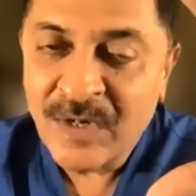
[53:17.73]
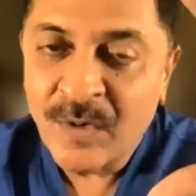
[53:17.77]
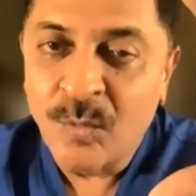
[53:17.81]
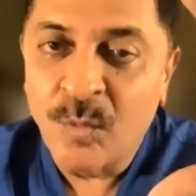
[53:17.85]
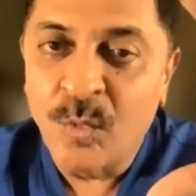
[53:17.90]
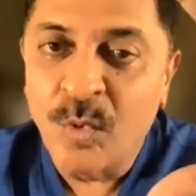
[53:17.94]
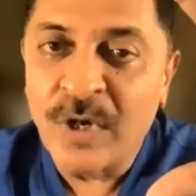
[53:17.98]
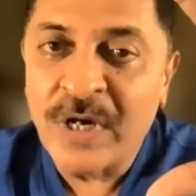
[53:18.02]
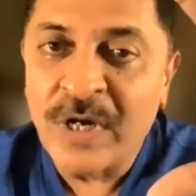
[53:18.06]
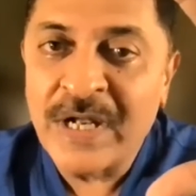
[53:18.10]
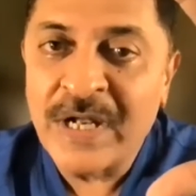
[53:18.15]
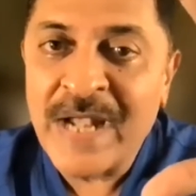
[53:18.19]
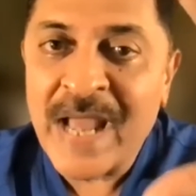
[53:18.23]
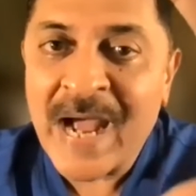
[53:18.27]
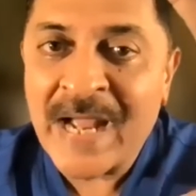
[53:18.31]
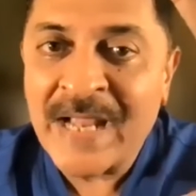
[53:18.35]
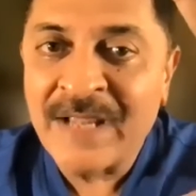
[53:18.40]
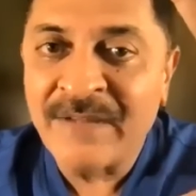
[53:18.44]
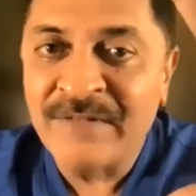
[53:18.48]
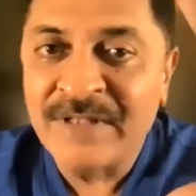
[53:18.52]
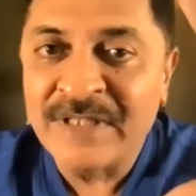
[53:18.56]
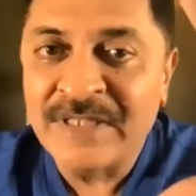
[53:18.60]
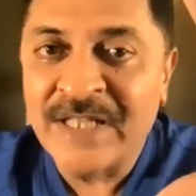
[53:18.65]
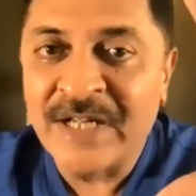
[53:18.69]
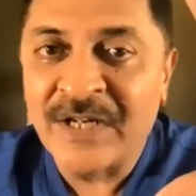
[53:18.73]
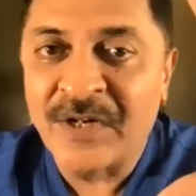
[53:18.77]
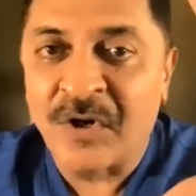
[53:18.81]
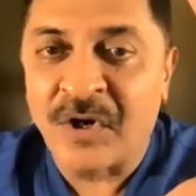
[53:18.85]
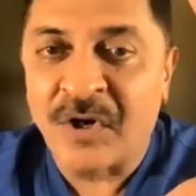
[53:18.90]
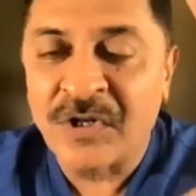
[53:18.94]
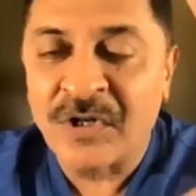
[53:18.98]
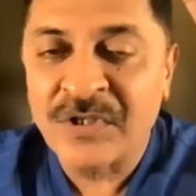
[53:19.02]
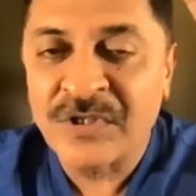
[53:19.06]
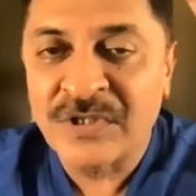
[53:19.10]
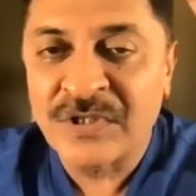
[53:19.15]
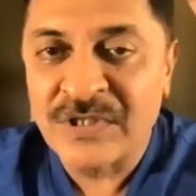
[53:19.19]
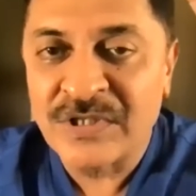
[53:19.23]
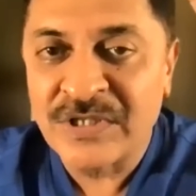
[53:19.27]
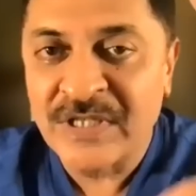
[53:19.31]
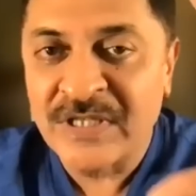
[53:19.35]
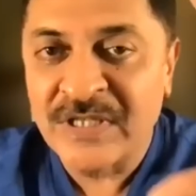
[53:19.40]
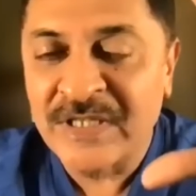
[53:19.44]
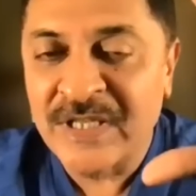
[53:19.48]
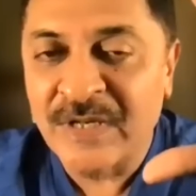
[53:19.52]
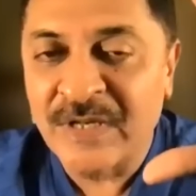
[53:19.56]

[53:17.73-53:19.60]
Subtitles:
would die with that oxygen.